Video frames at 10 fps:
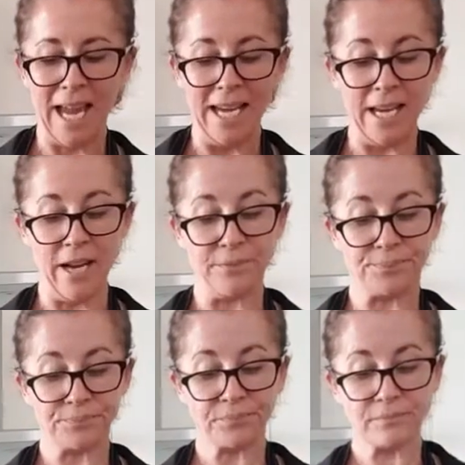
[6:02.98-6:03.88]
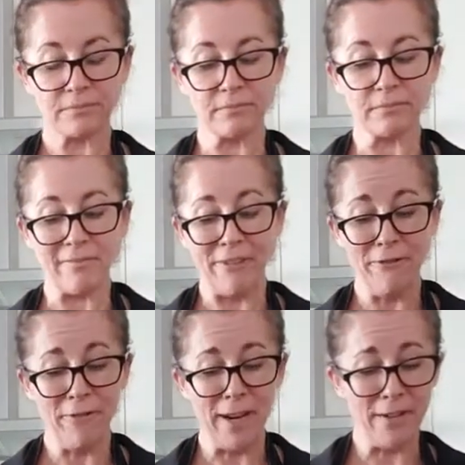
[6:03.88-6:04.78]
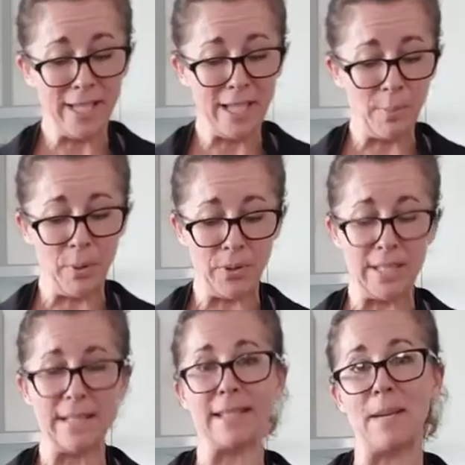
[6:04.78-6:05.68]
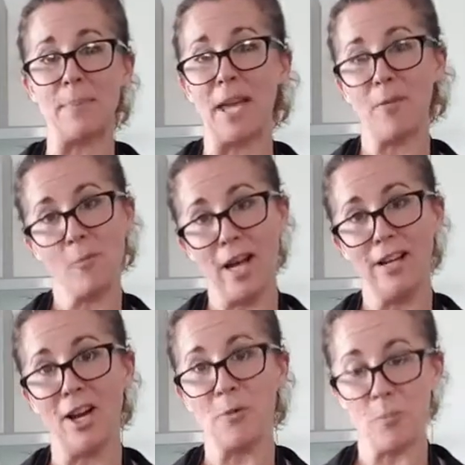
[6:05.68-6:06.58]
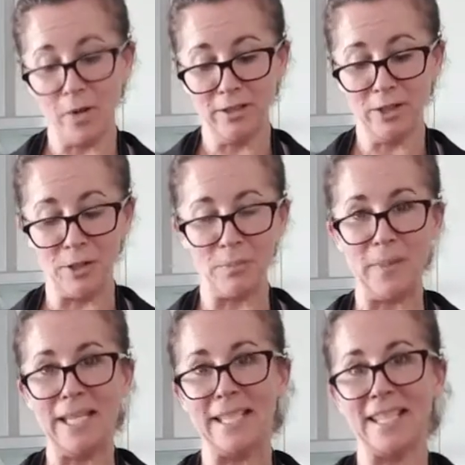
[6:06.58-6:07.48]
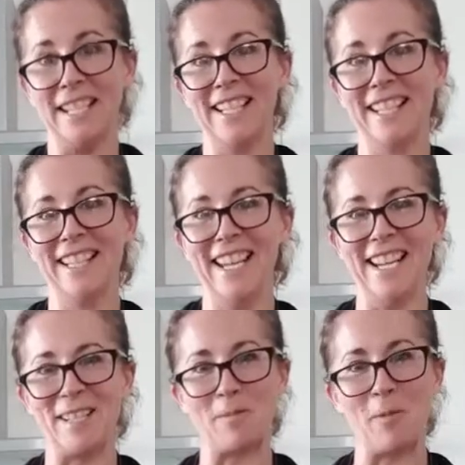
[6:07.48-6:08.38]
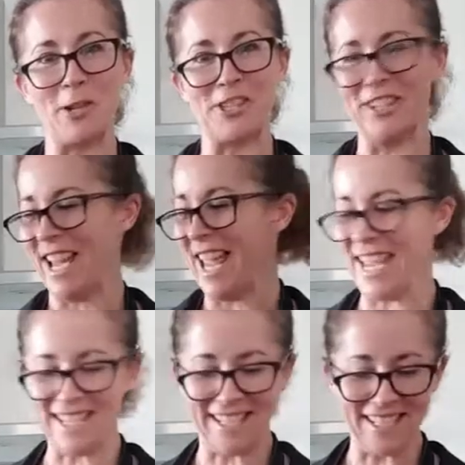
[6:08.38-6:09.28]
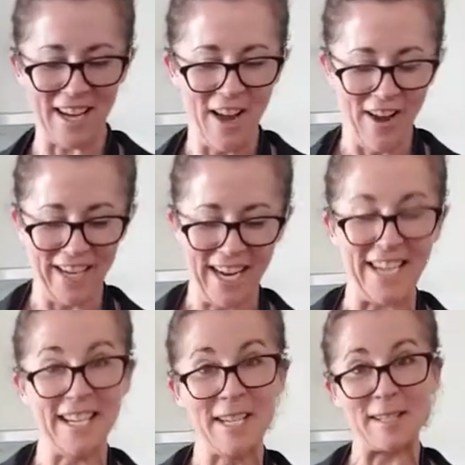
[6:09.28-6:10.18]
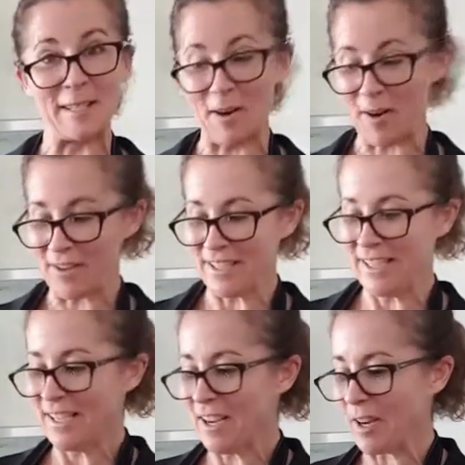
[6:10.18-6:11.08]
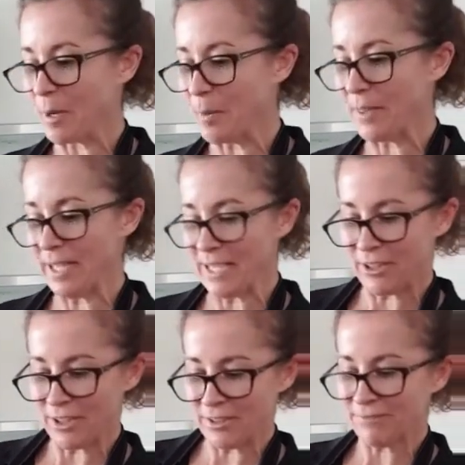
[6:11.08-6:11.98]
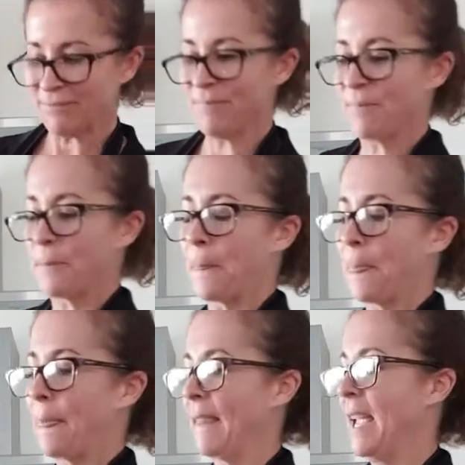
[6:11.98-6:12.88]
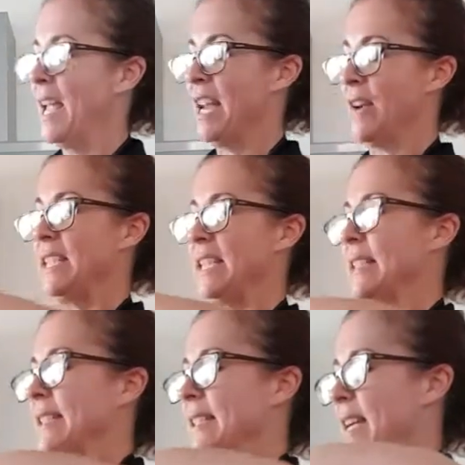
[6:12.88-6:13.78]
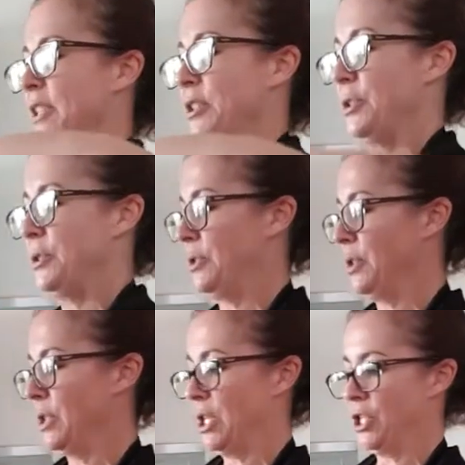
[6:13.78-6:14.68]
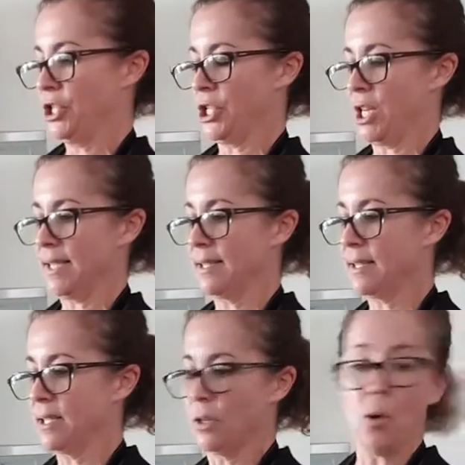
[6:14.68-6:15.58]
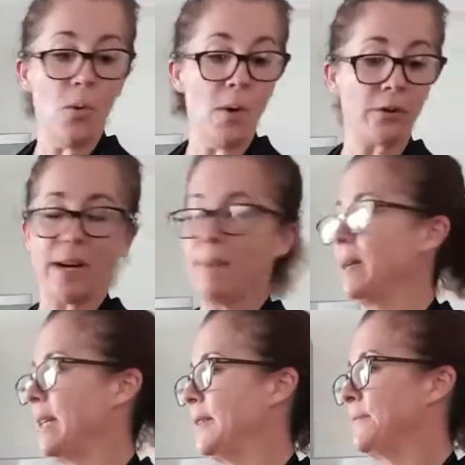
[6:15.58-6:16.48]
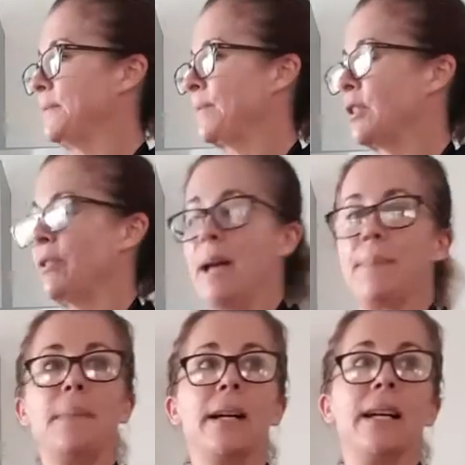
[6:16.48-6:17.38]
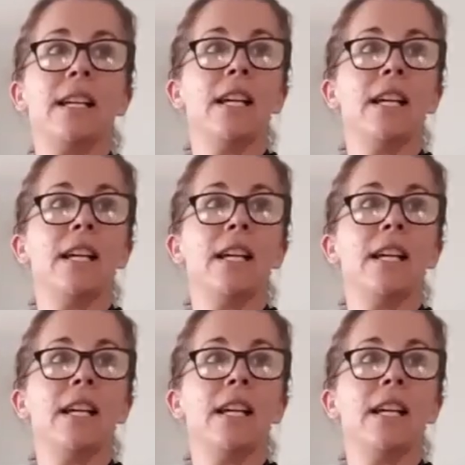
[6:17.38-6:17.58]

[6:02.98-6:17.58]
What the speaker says: Now, very important step, and one I will not miss, is wash your hands. Okay, so I'm going to put the lid on. Now it does say to just, oh, I'll grab my,